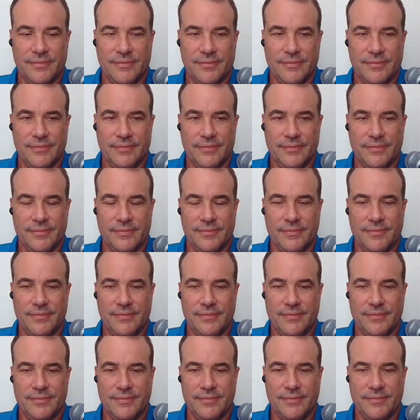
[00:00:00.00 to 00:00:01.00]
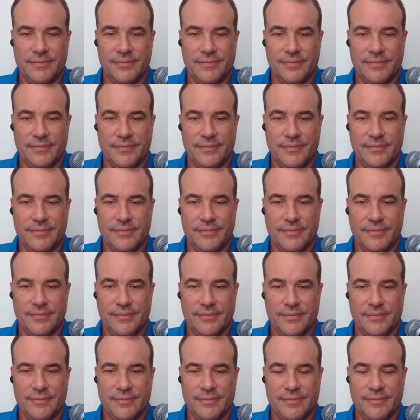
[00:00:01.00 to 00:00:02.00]

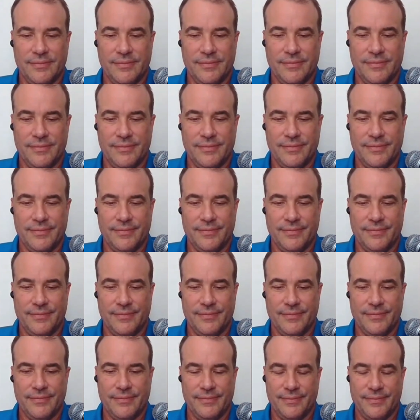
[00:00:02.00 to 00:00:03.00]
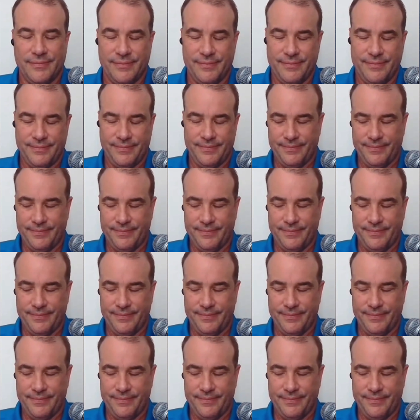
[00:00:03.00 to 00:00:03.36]
(not speaking)